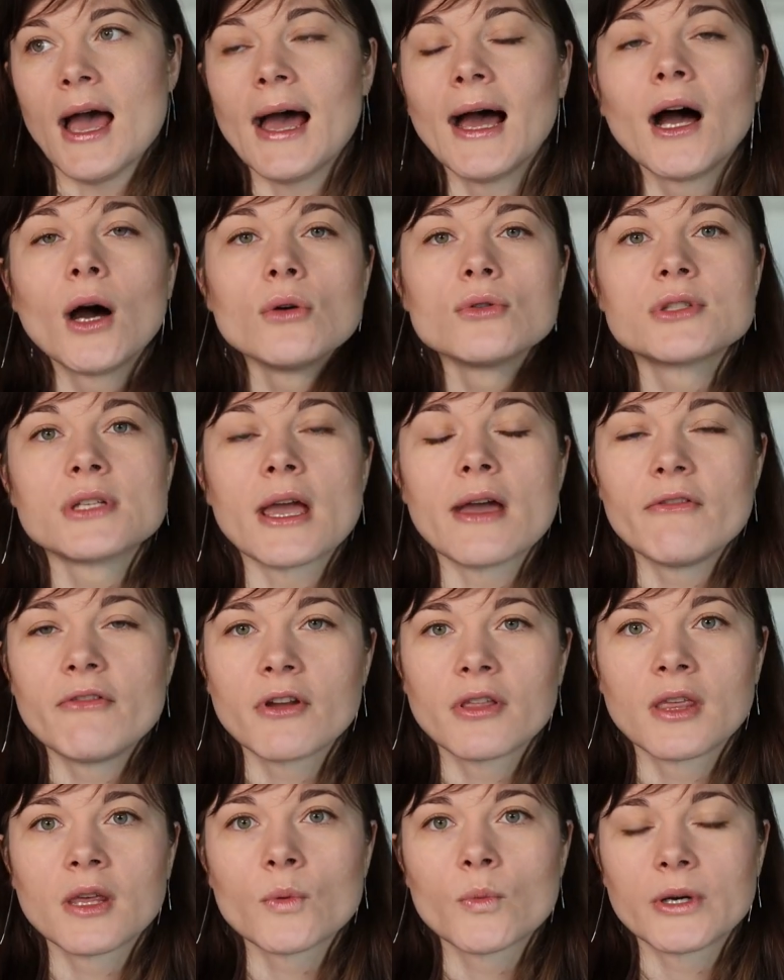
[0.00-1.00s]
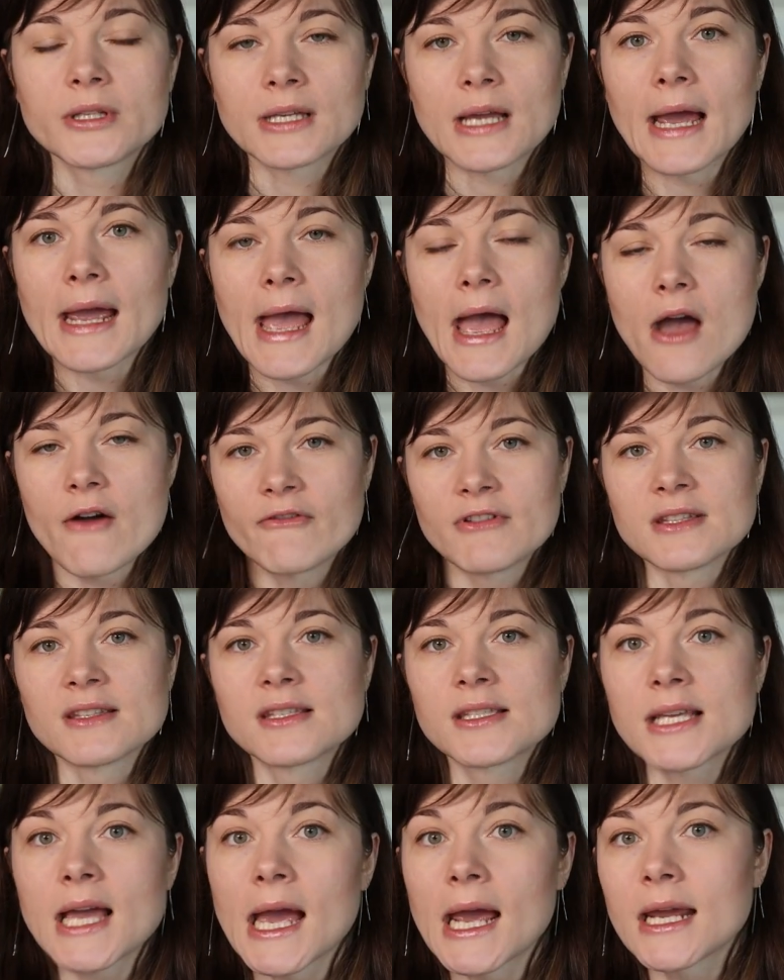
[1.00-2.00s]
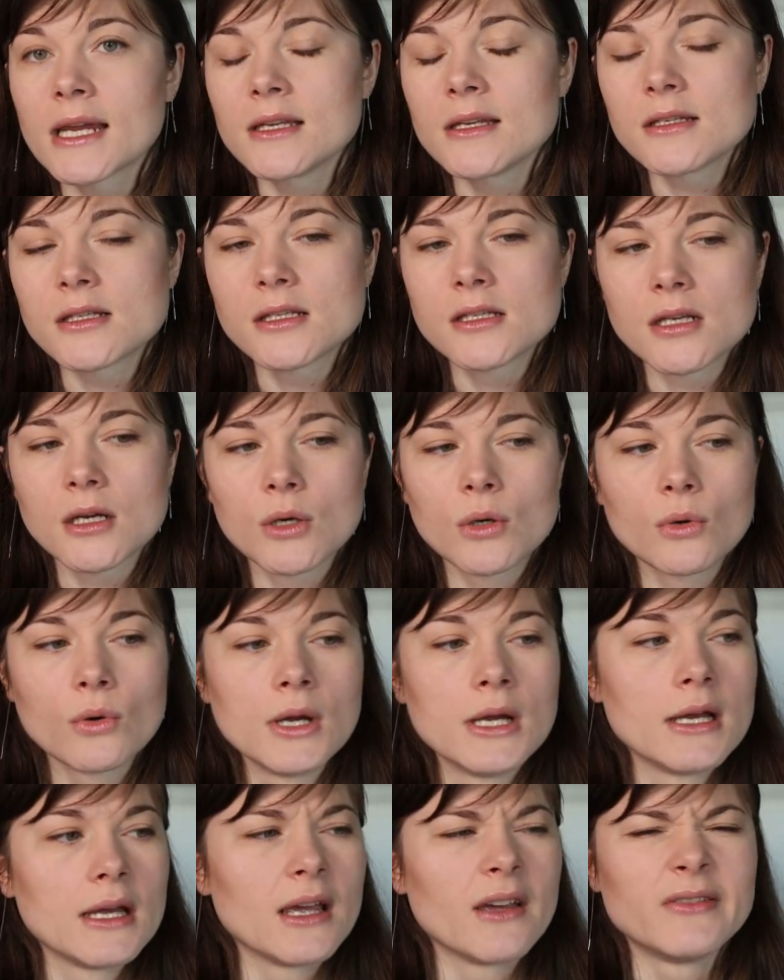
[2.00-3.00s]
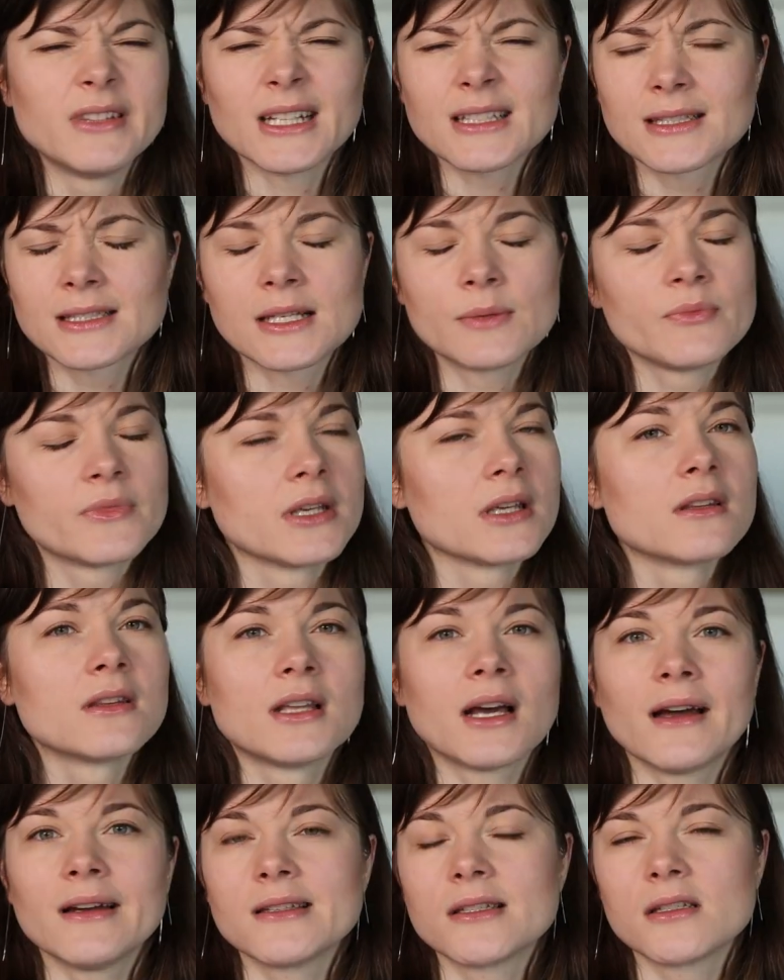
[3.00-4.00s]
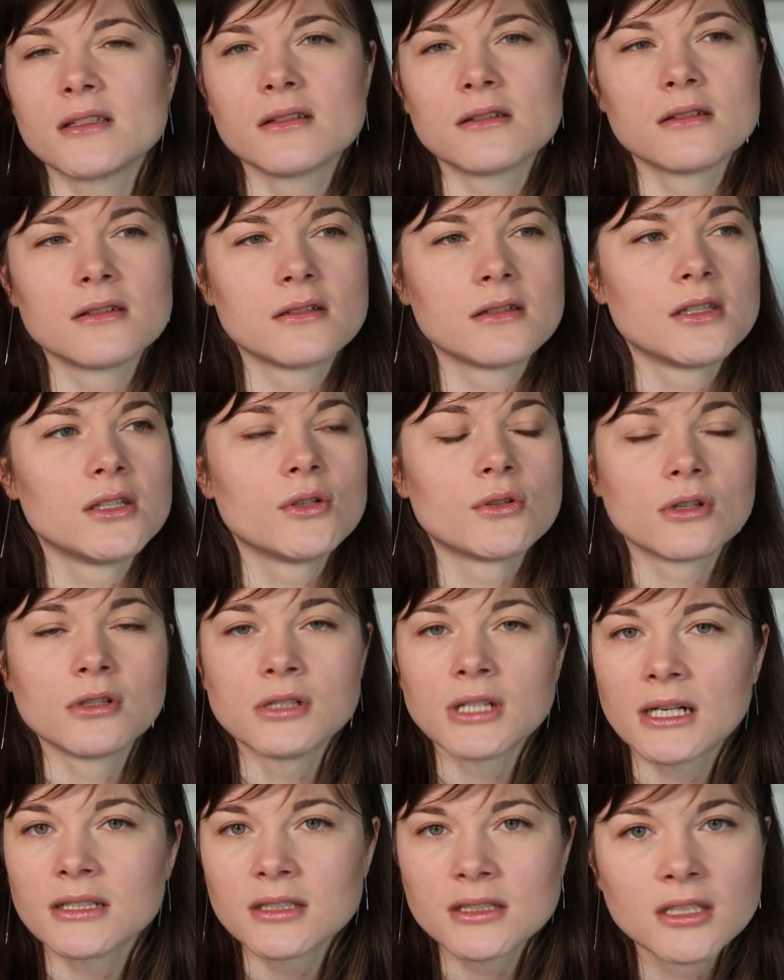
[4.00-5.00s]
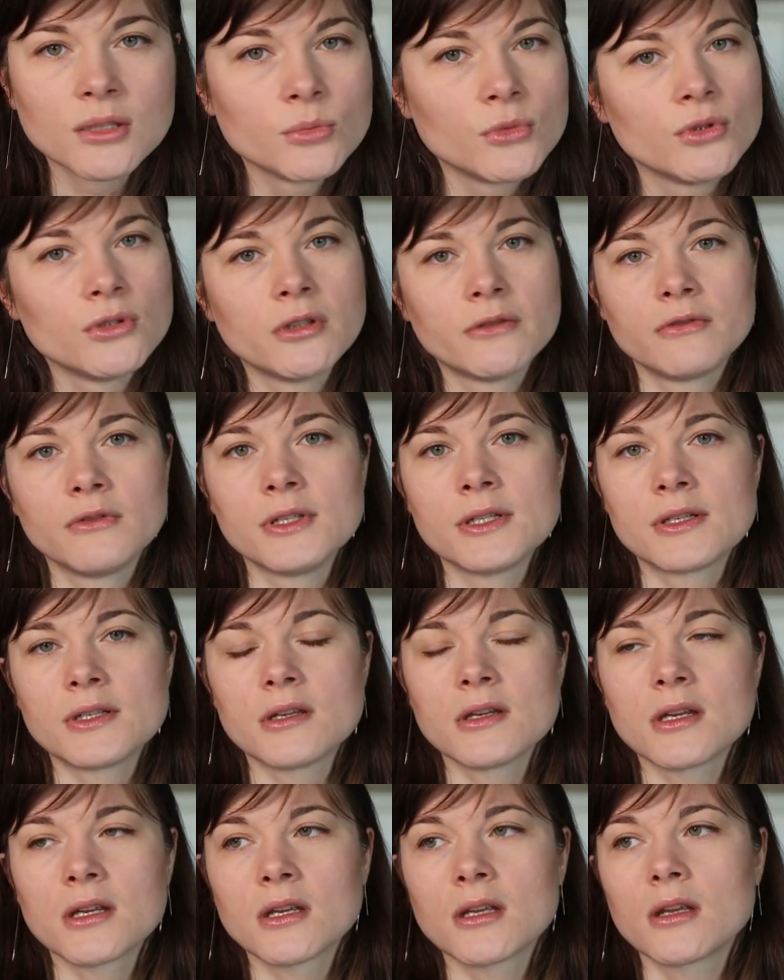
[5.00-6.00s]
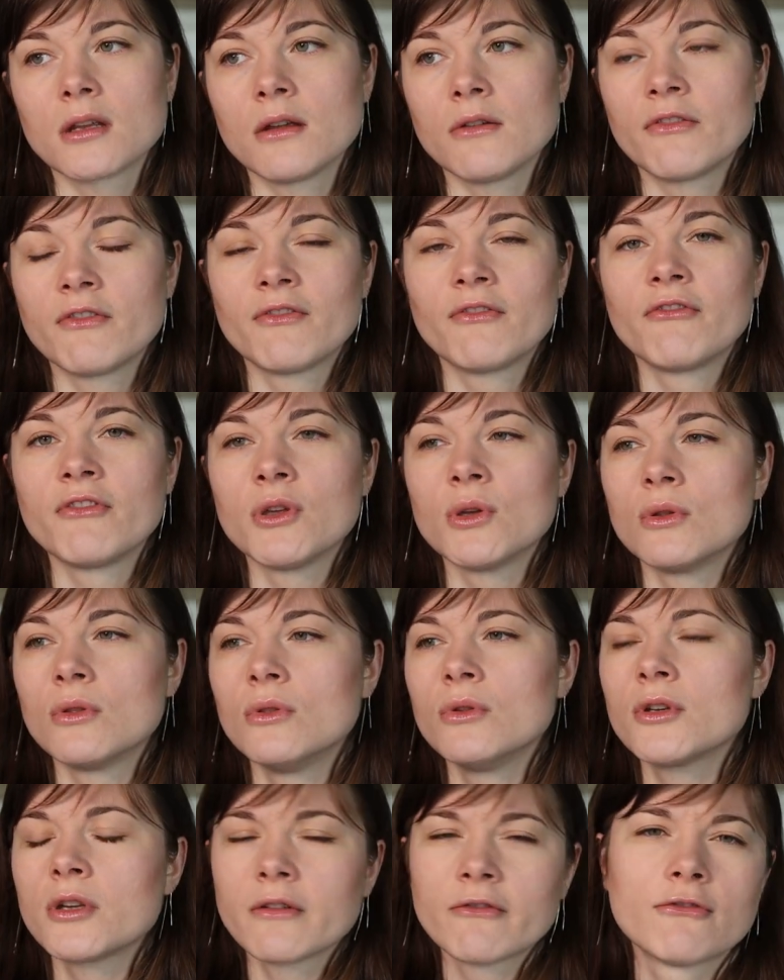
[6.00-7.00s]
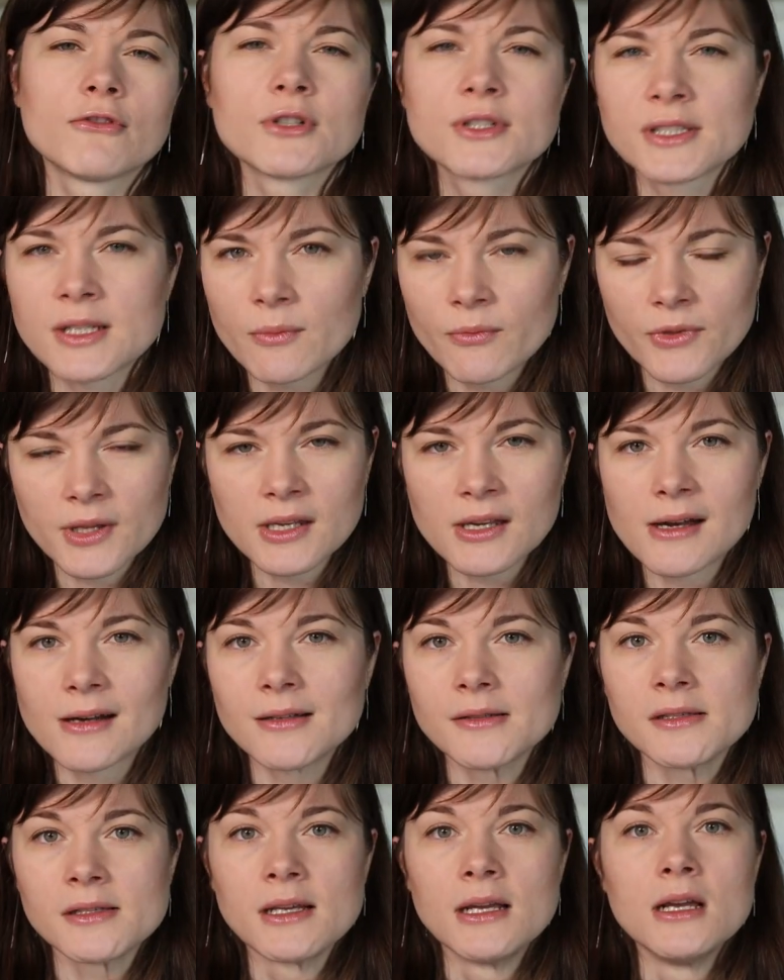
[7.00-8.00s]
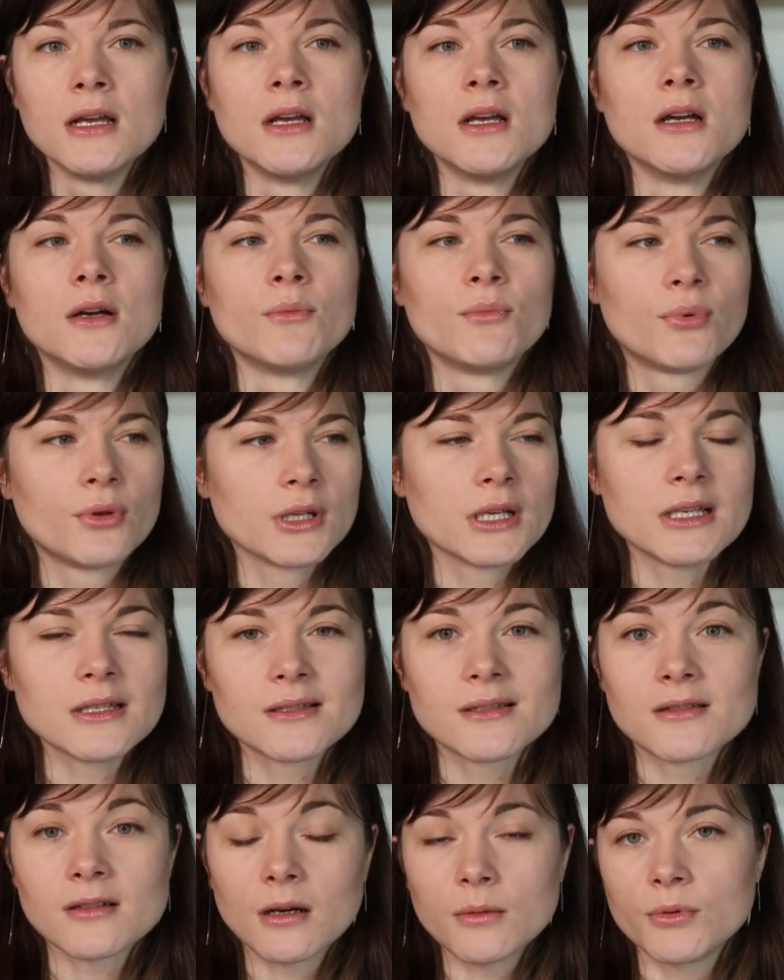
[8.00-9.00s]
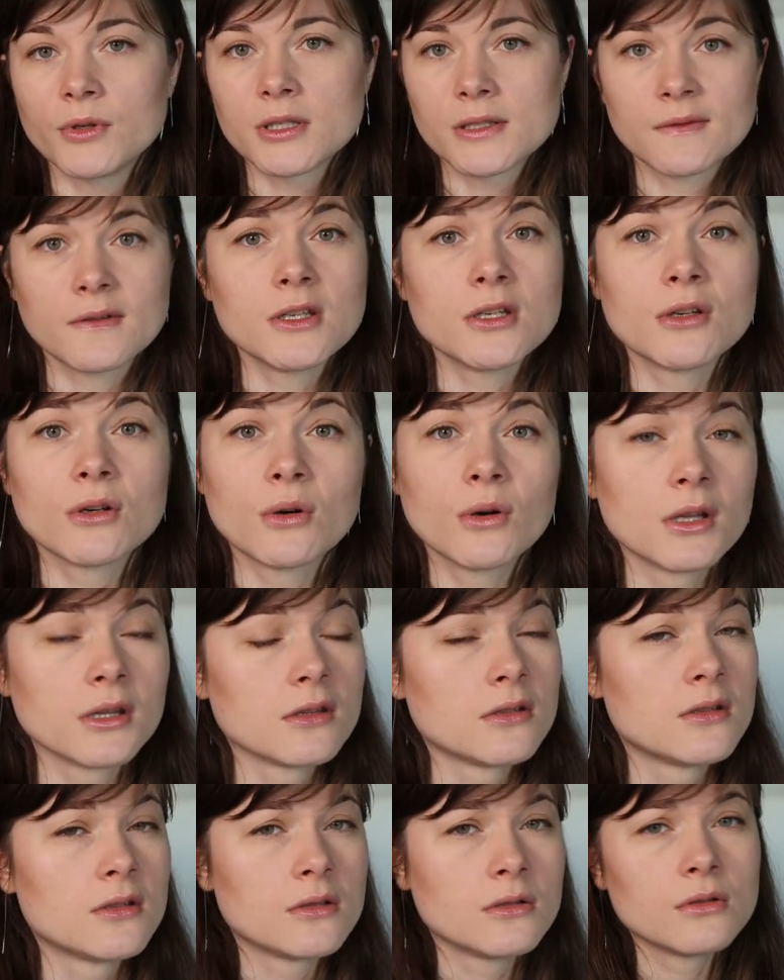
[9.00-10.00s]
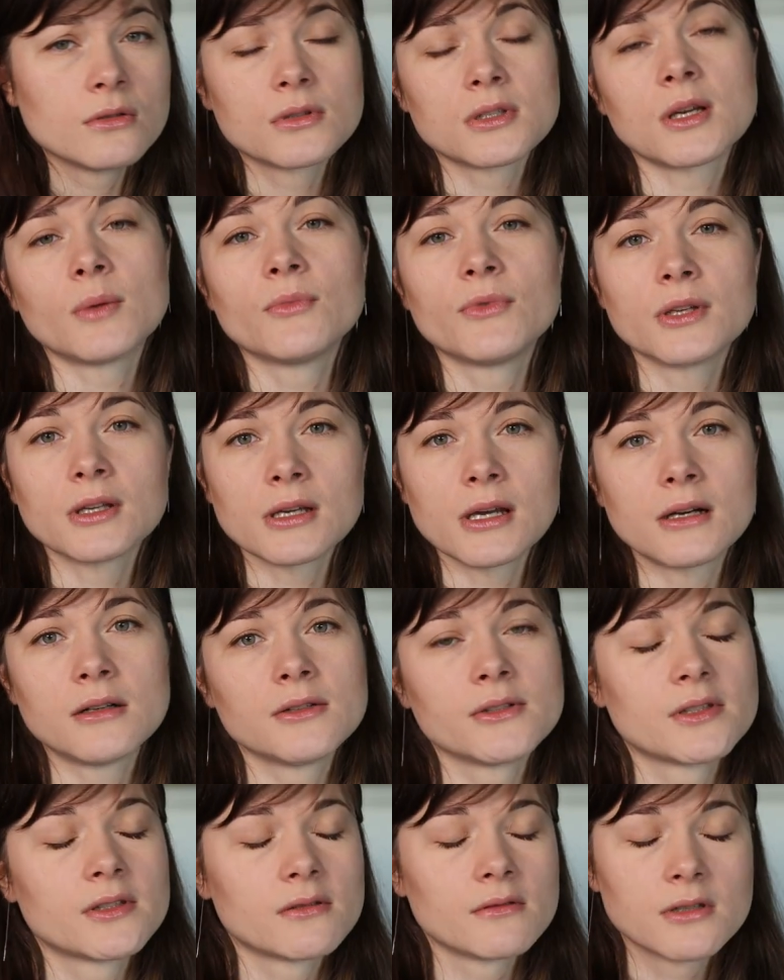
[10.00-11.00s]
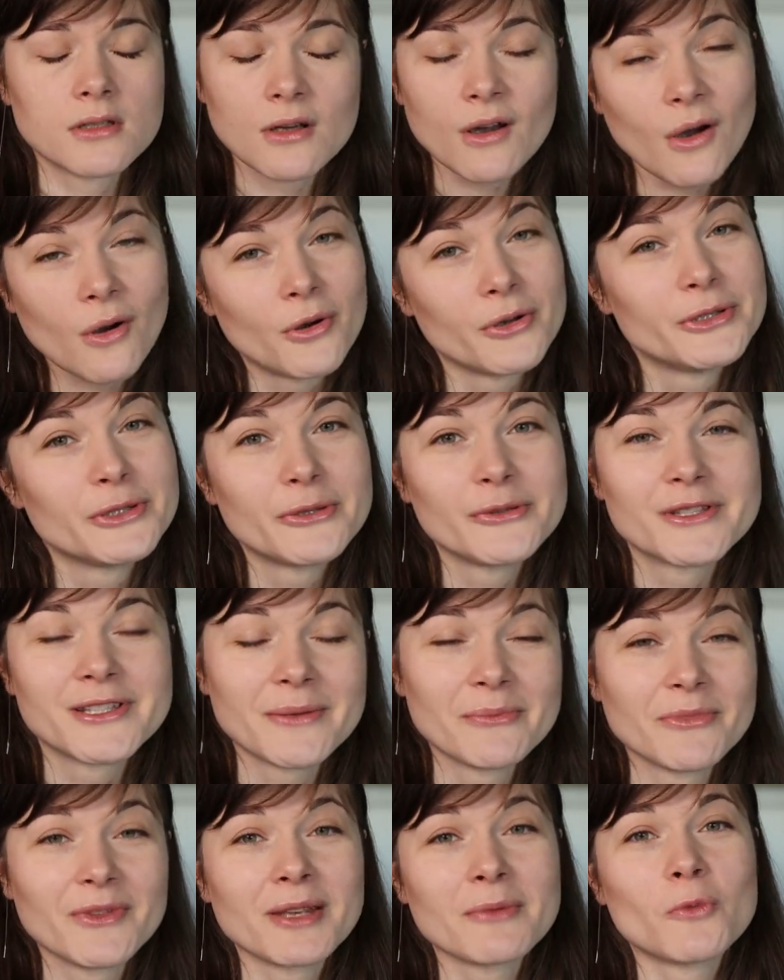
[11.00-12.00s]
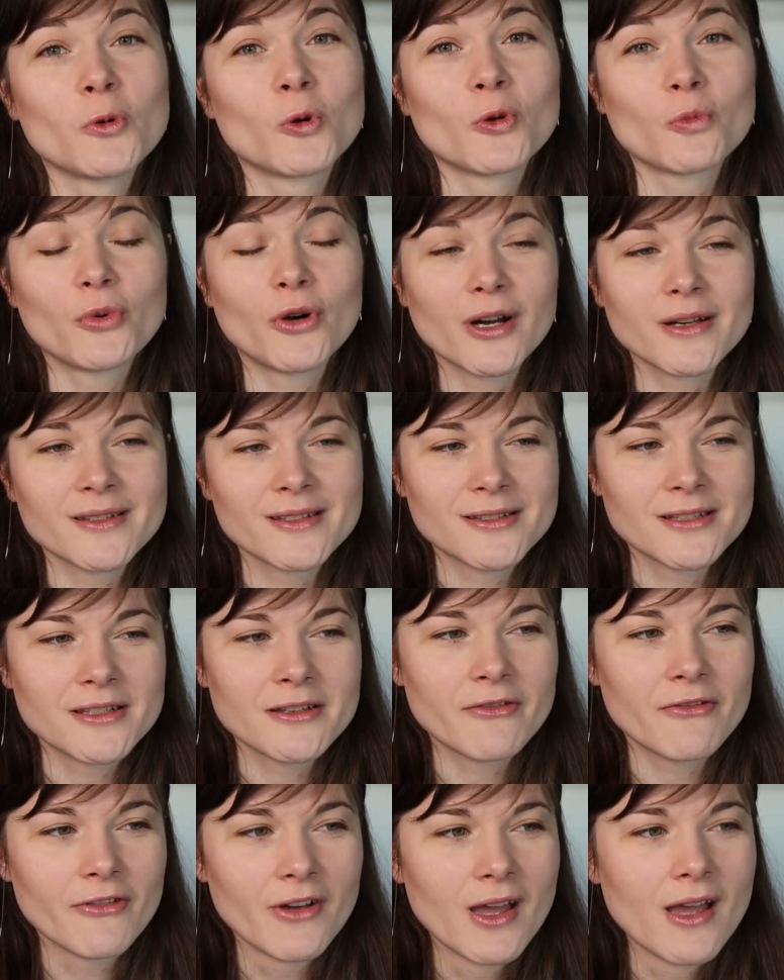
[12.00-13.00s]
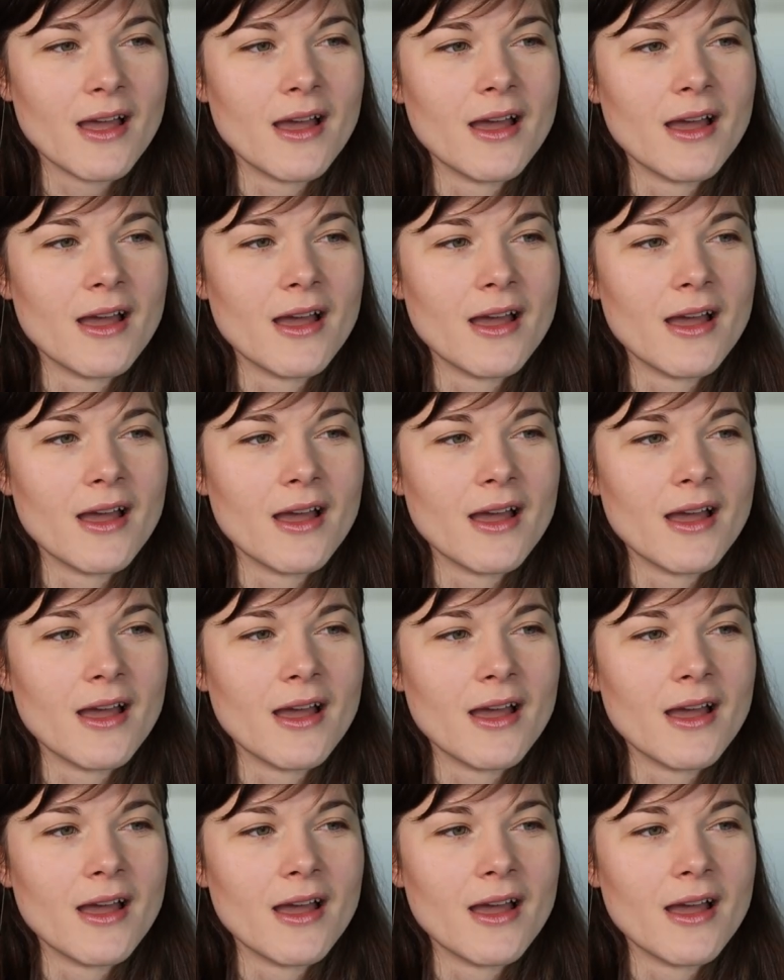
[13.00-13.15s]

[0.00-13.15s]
out everything what I have inside. So if that's something that you are not in the mood of listening, if you're looking for something else, please stop this video and do something else. Go and do something more positive.